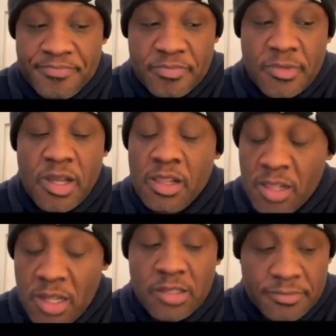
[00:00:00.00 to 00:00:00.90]
Lot
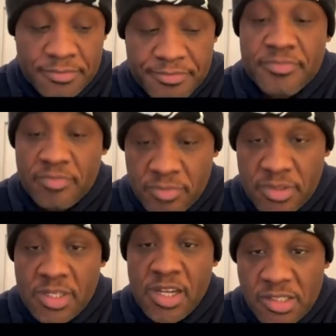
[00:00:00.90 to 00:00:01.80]

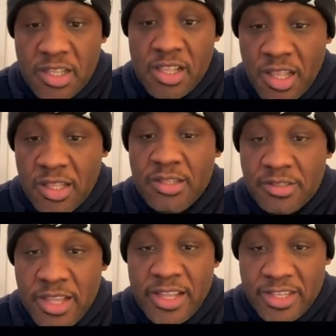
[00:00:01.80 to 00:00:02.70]
of them.
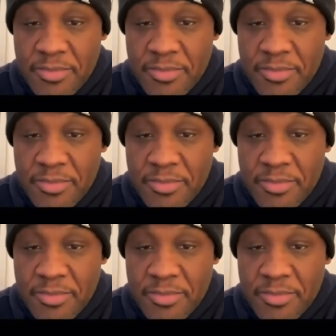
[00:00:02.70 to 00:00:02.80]
It's hard to